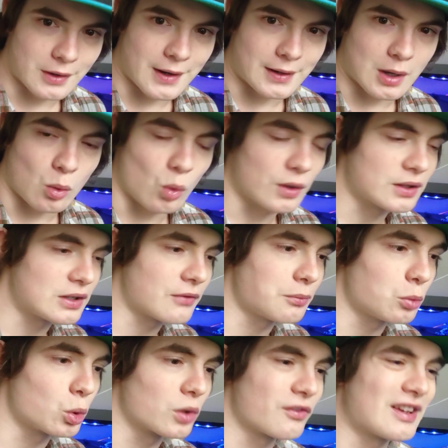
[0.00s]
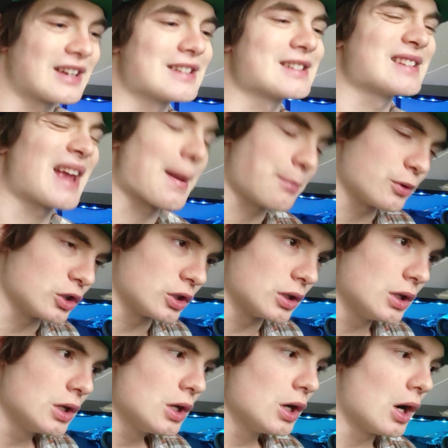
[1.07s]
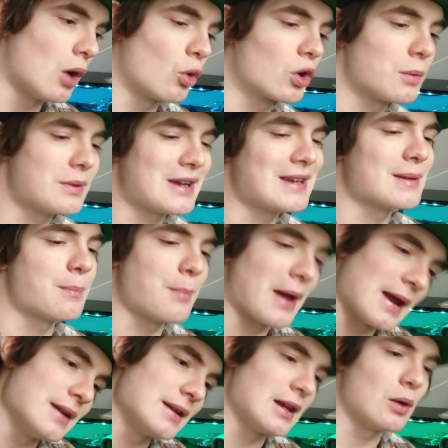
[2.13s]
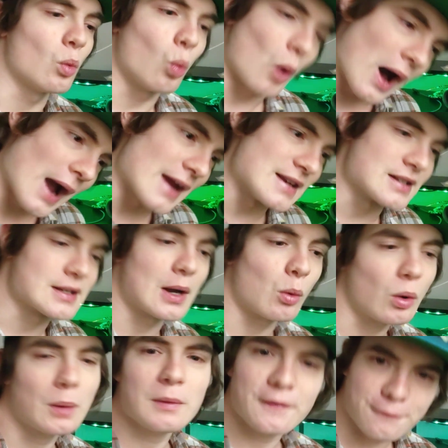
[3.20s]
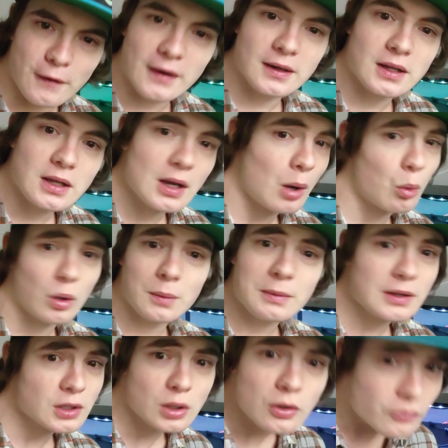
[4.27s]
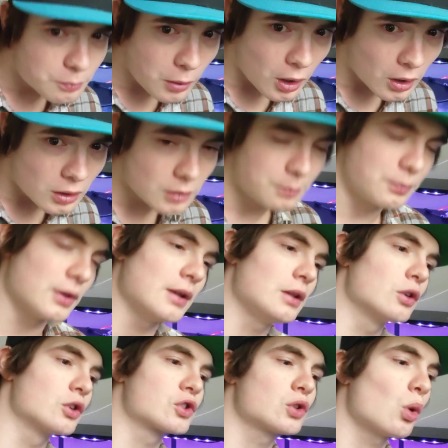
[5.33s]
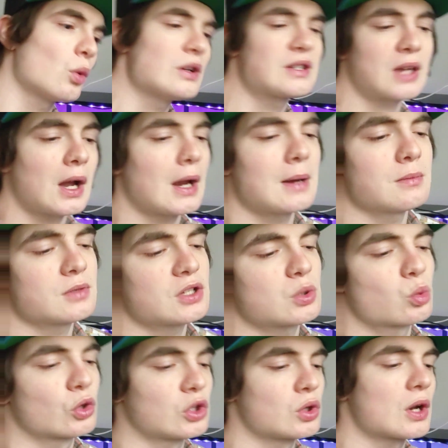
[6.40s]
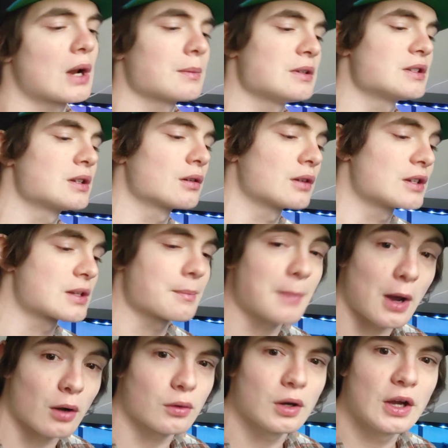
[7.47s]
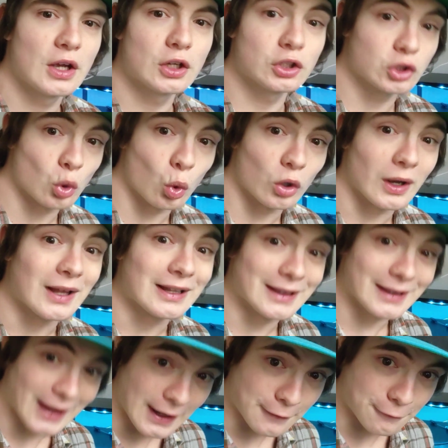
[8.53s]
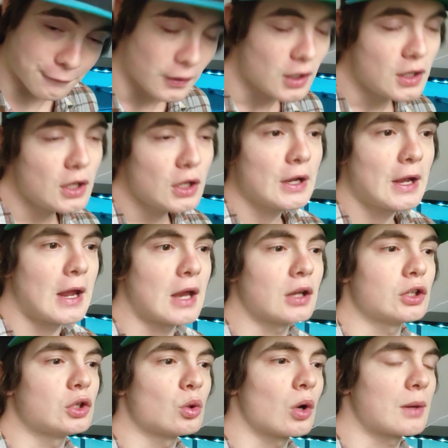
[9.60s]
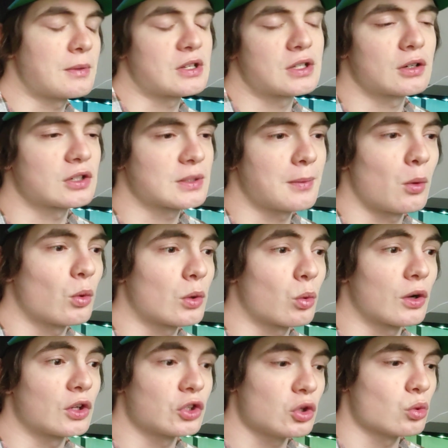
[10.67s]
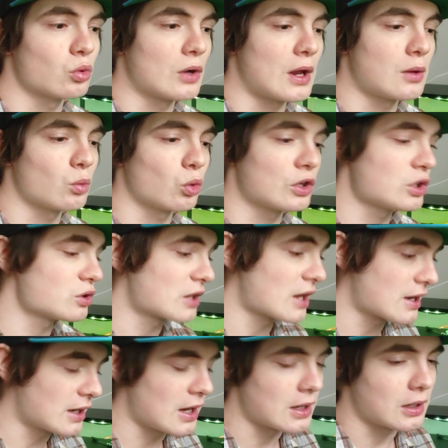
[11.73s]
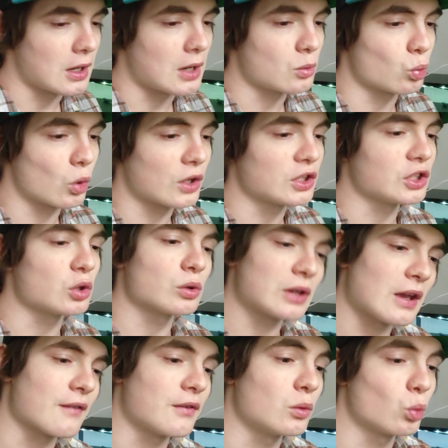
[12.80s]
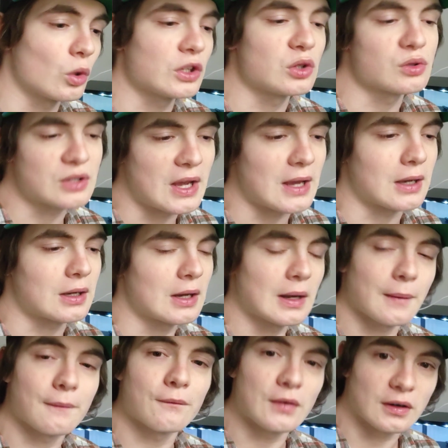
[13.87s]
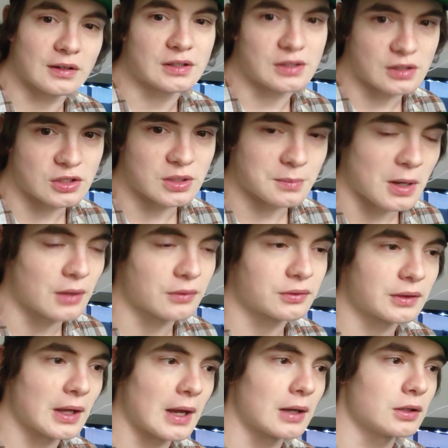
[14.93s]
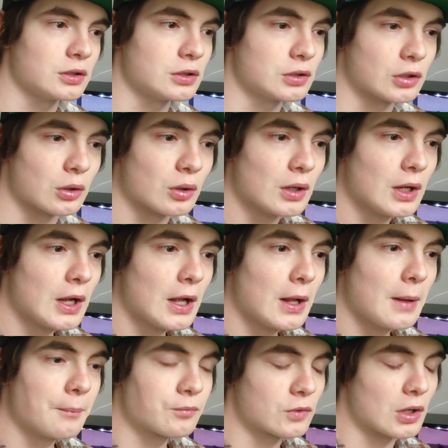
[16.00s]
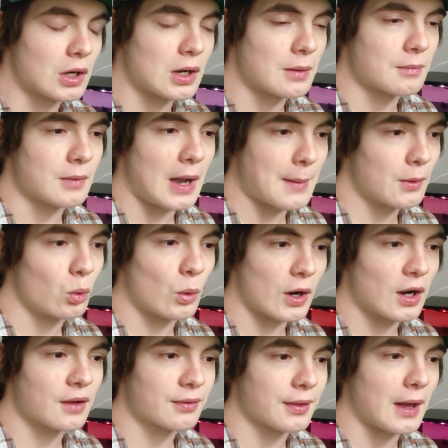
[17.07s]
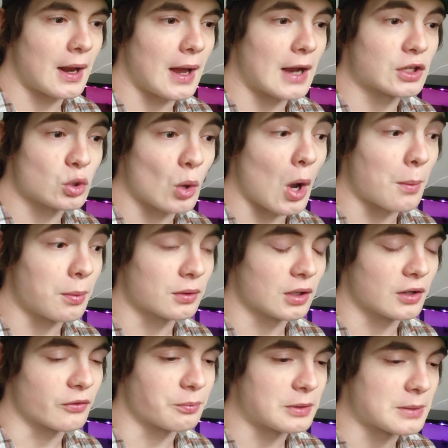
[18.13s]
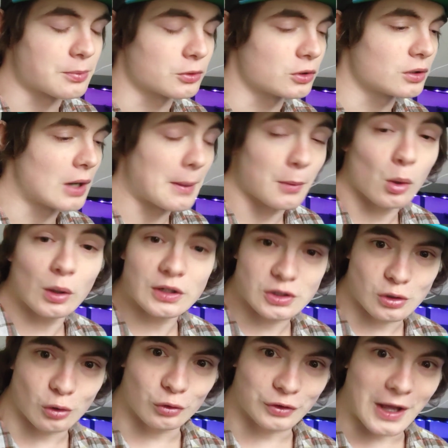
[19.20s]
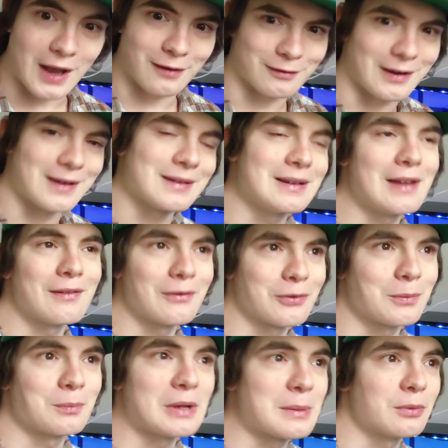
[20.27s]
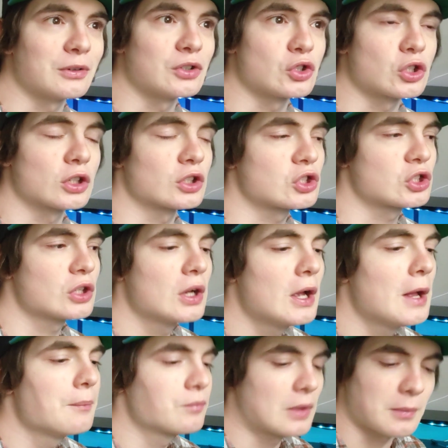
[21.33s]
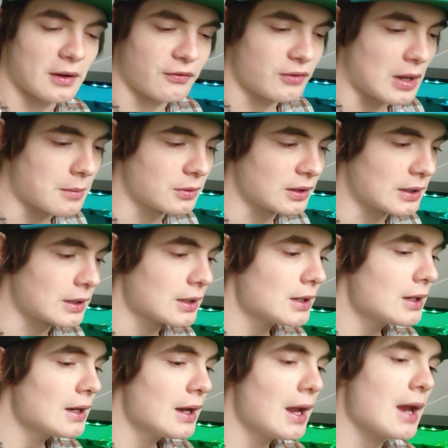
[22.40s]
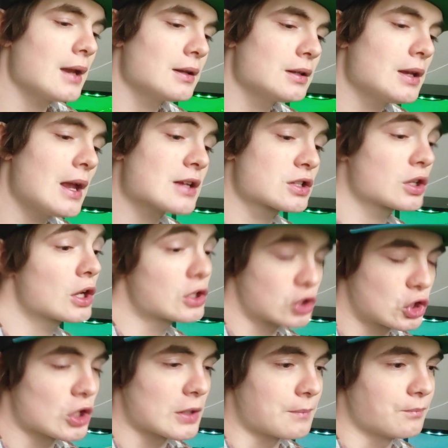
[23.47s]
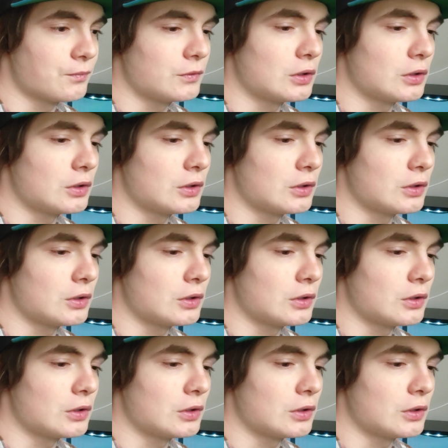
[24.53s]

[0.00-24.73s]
right? I want to give more of an example. I want to be independent and wise. I want to be funny. I want to be the goofball, but there's always times where you got to be serious about your life. And you got to be serious about what you want to do and what you take in and what you give and what you take. And I'm very serious about that, I'm aware that I do help a lot of people. I'm always told that, right? Even from people in church and my family. And it's good,